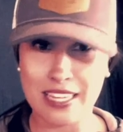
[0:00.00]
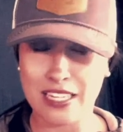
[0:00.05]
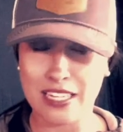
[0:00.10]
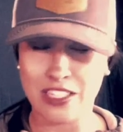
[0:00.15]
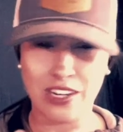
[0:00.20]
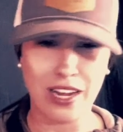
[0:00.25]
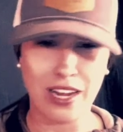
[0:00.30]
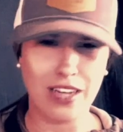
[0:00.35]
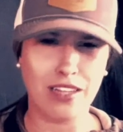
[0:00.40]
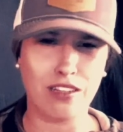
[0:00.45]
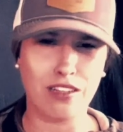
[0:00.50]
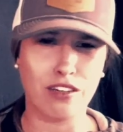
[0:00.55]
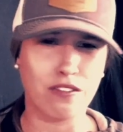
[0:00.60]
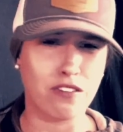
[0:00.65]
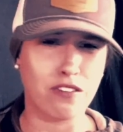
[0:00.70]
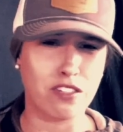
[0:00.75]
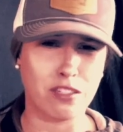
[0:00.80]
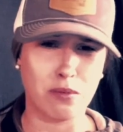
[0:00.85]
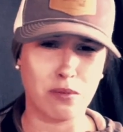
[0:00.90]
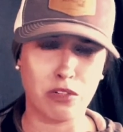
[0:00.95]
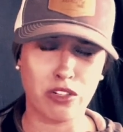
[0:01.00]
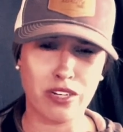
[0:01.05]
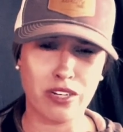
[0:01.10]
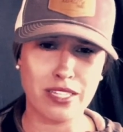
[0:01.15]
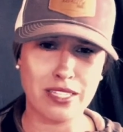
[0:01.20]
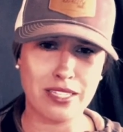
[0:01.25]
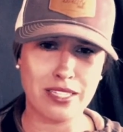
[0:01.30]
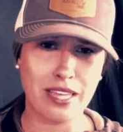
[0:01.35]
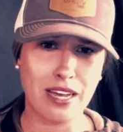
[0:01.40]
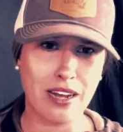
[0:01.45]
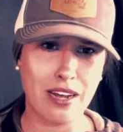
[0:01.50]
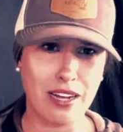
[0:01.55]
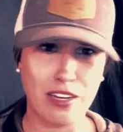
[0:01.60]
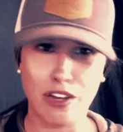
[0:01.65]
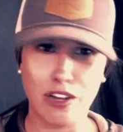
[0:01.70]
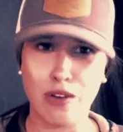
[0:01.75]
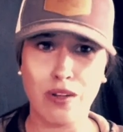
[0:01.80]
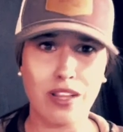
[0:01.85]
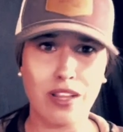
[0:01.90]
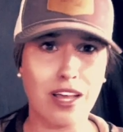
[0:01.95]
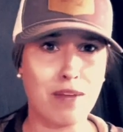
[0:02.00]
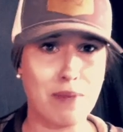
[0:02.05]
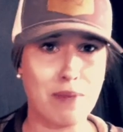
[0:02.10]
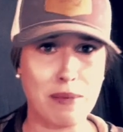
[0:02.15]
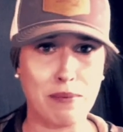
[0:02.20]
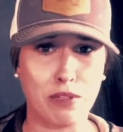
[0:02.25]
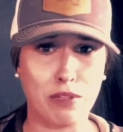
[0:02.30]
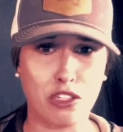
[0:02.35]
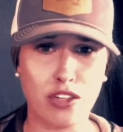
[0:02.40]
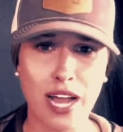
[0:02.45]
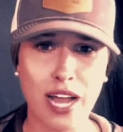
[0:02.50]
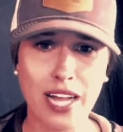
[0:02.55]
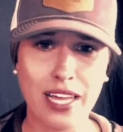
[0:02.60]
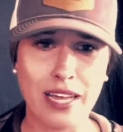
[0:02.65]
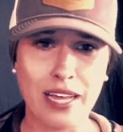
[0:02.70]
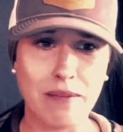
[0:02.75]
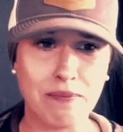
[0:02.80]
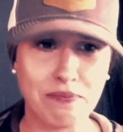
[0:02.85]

trying to look for some trends there. I know a lot of people track it.